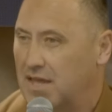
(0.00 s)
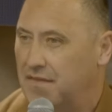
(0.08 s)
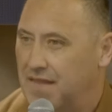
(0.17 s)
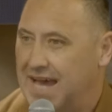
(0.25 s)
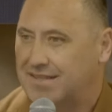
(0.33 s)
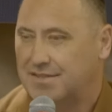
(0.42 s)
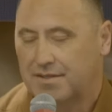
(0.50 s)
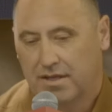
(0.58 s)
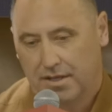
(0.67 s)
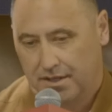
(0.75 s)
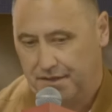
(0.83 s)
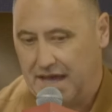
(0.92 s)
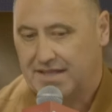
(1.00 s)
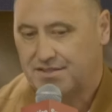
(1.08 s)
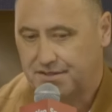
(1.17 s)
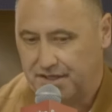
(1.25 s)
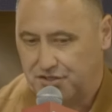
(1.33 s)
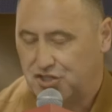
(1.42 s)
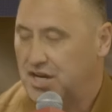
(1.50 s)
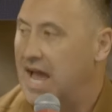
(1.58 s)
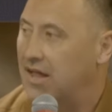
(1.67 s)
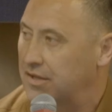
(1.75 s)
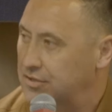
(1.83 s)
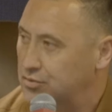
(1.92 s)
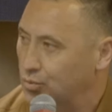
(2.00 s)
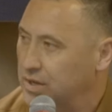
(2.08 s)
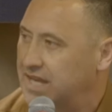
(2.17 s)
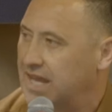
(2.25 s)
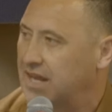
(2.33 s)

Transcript: And that's the challenge week